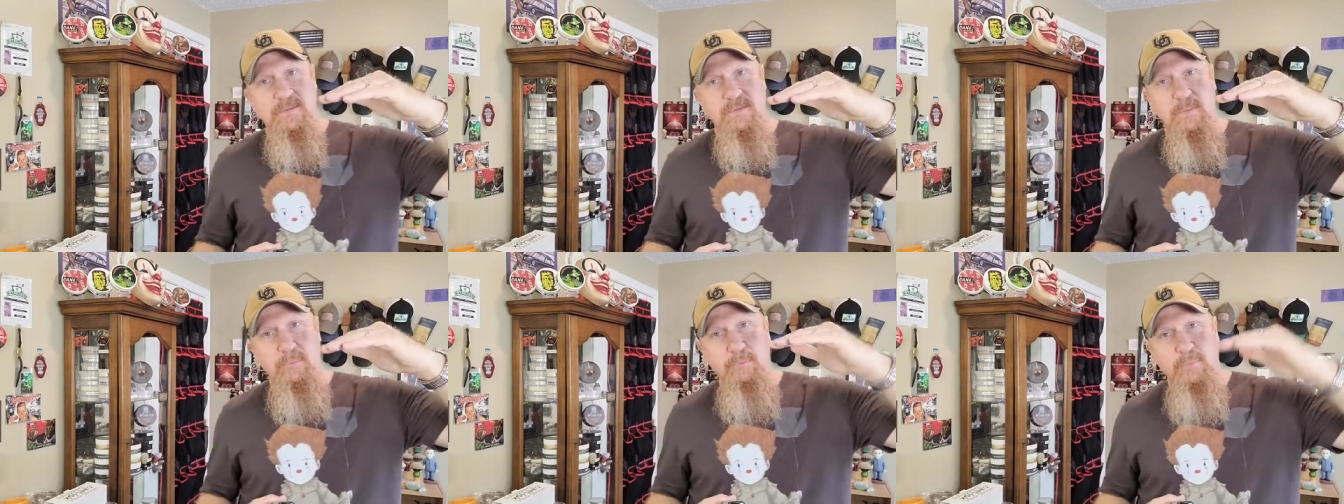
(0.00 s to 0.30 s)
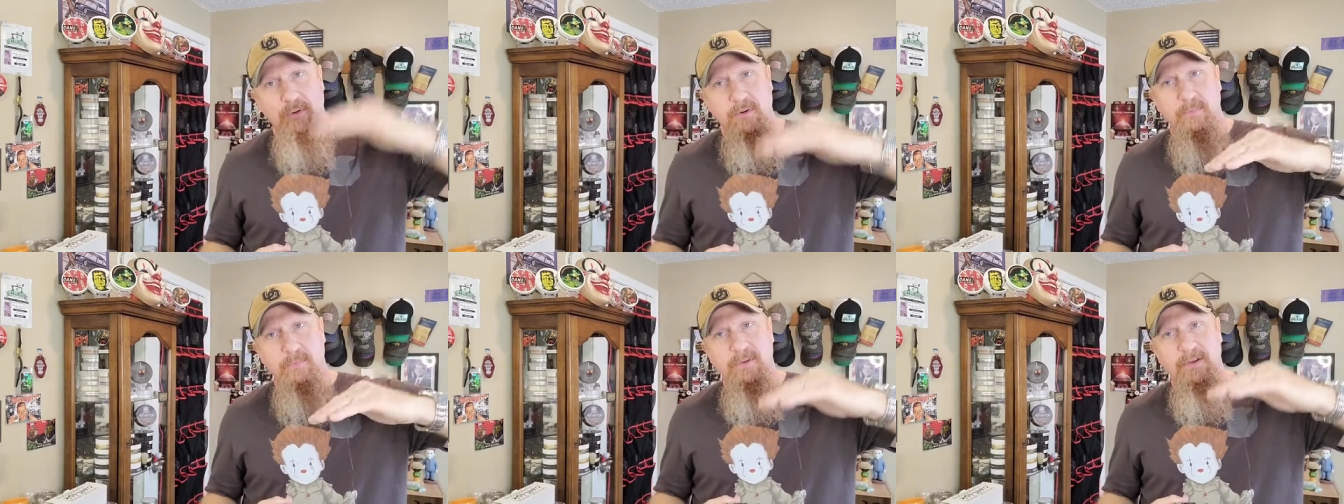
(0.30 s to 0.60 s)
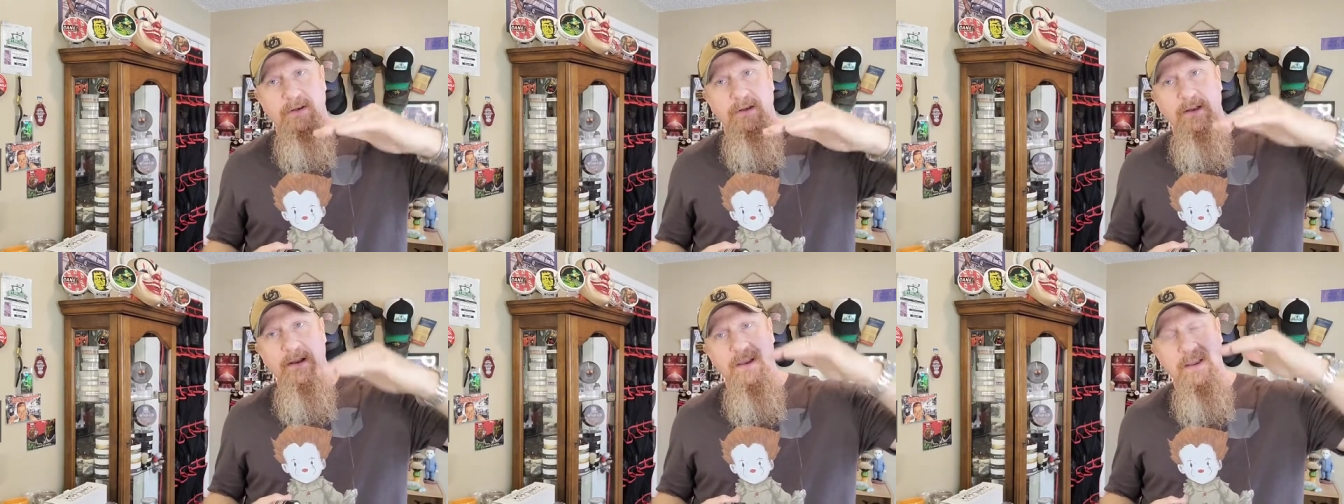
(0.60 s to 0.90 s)
the
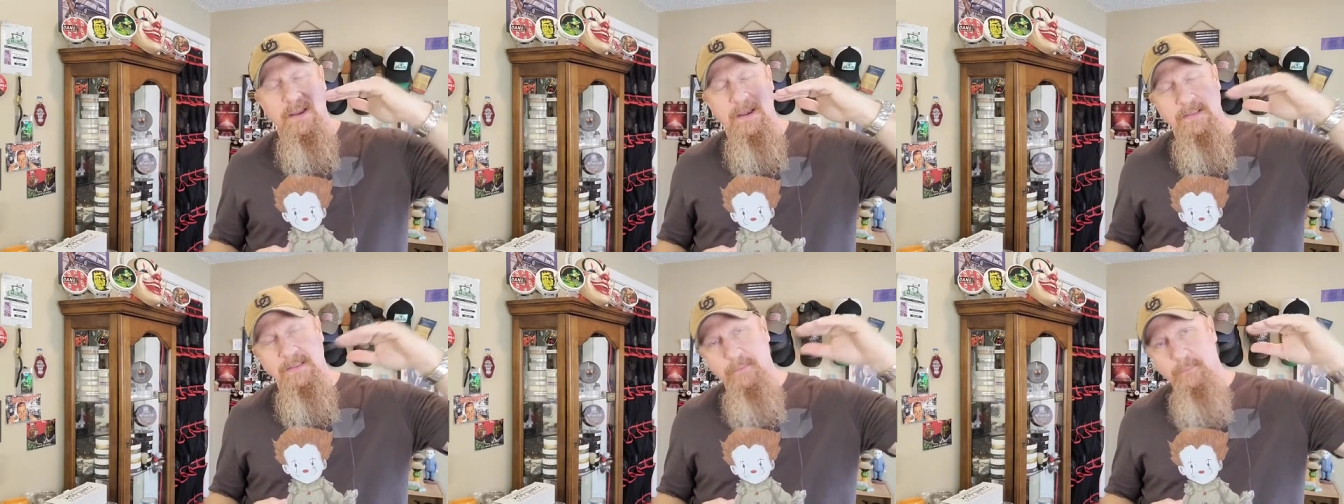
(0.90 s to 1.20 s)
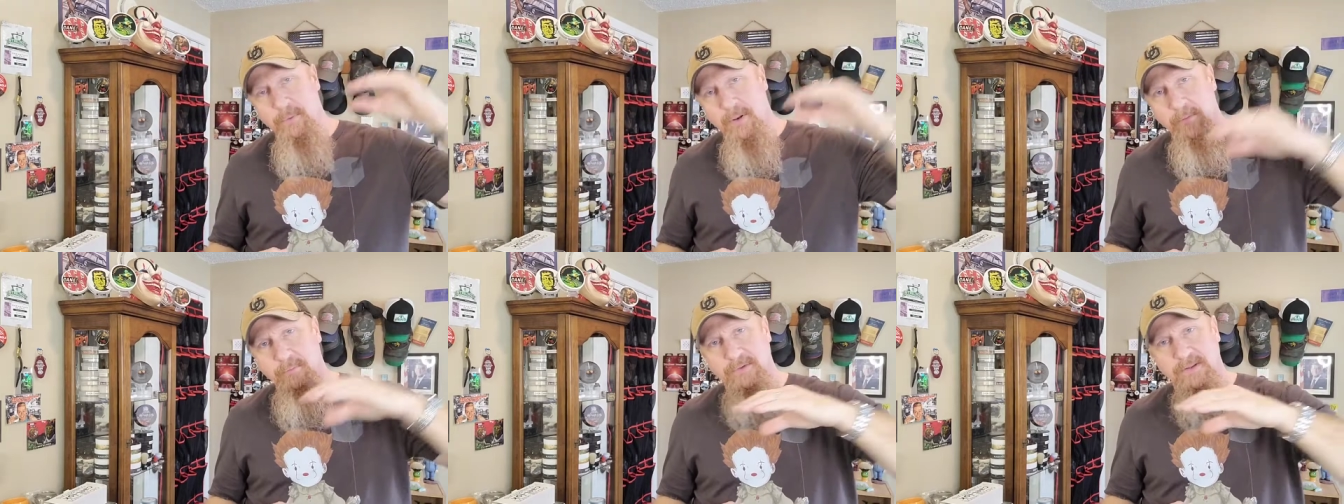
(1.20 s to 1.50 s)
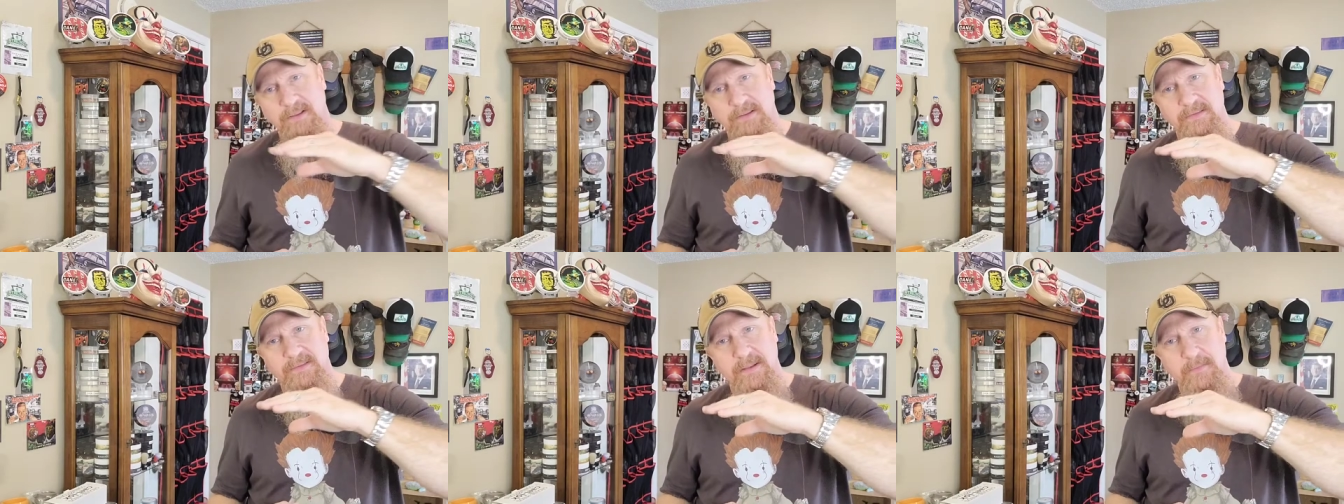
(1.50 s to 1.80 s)
bourbon and the
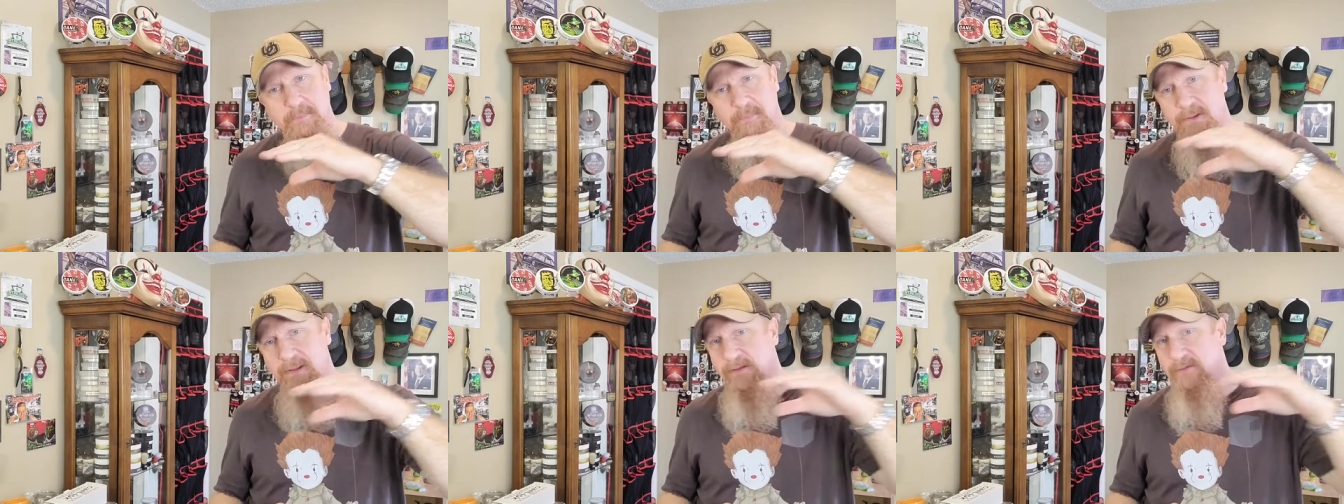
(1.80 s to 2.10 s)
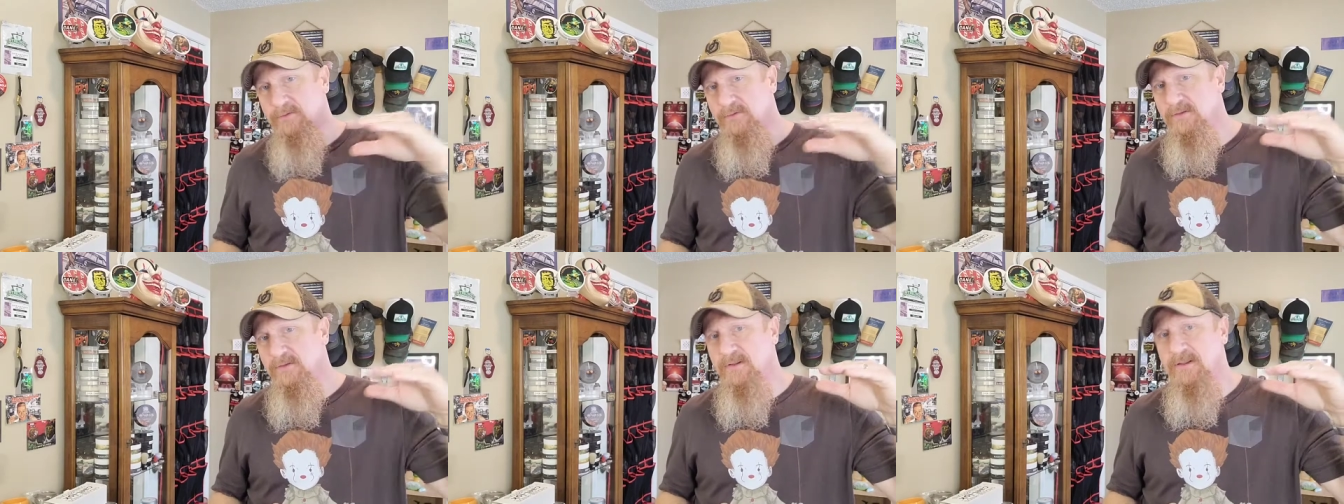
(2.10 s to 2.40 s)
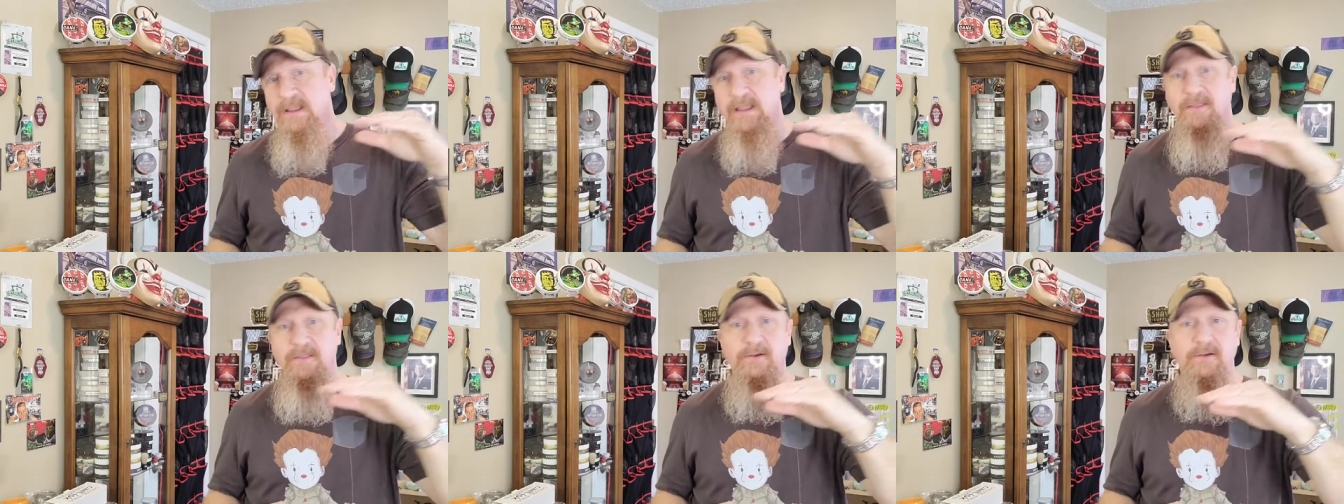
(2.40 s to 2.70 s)
pumpkin, they mingle
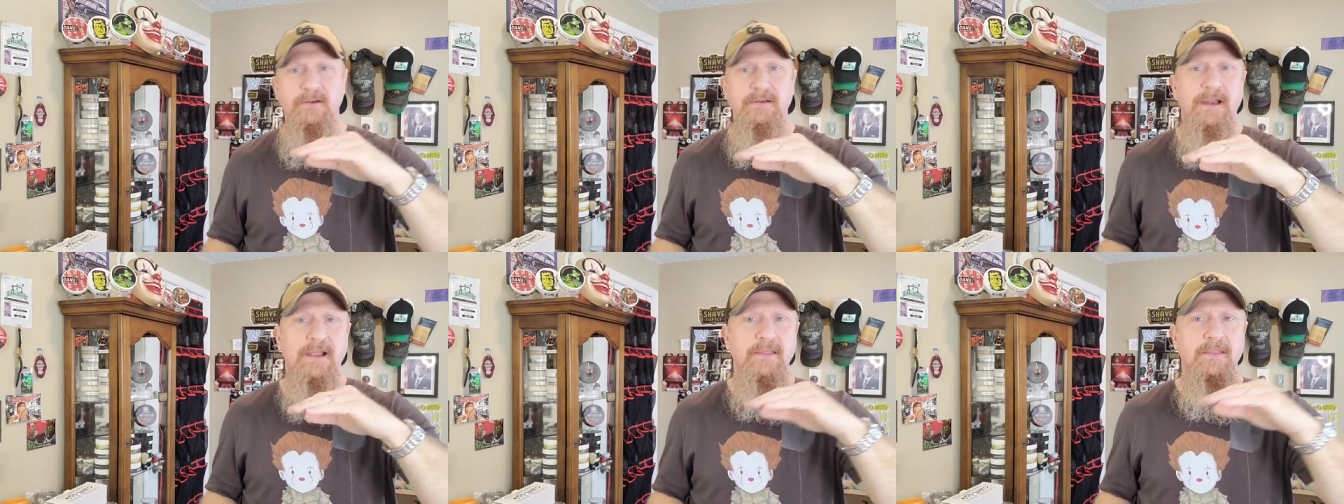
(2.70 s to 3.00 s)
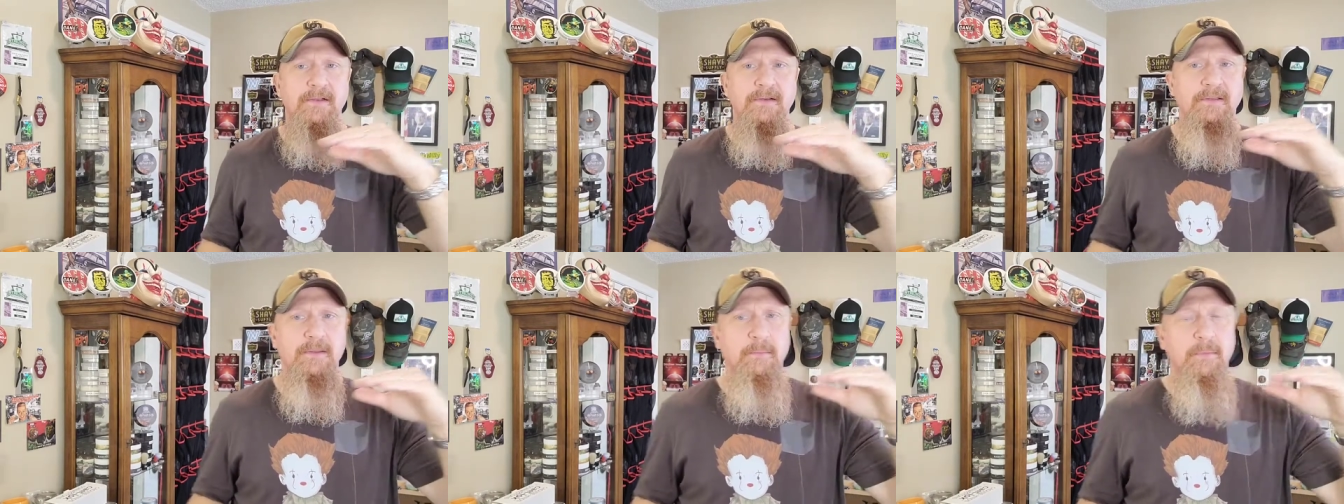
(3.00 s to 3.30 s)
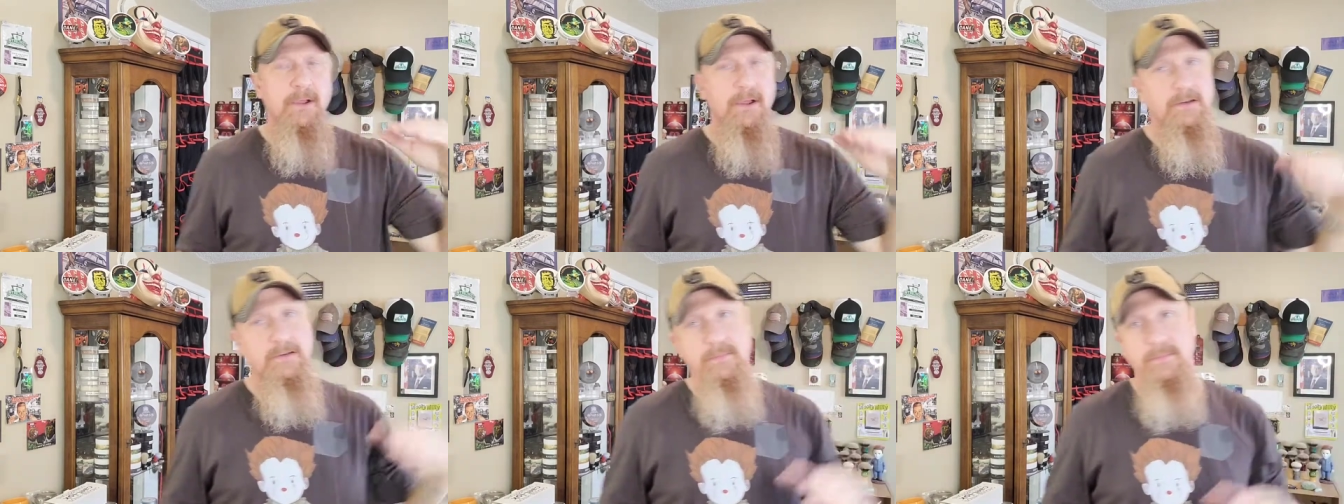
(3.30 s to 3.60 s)
together down there in the
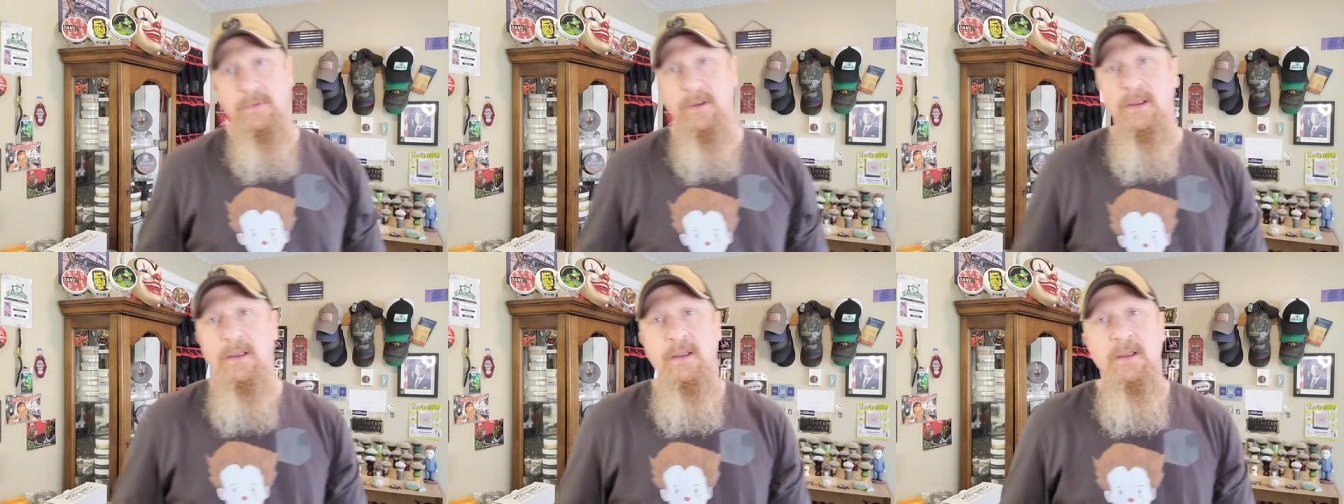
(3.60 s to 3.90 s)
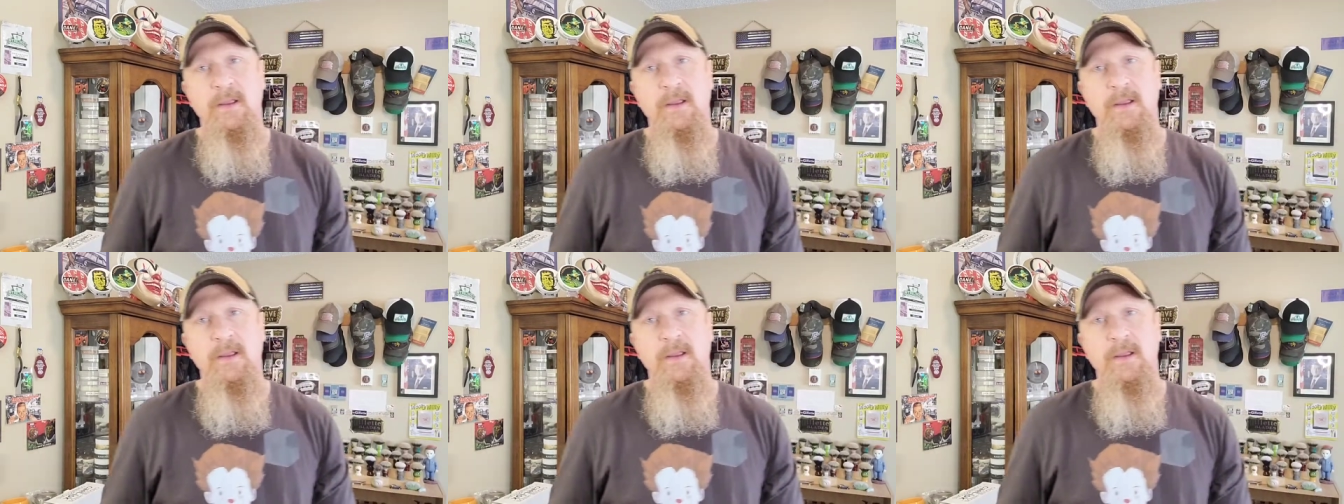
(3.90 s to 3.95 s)
bottom.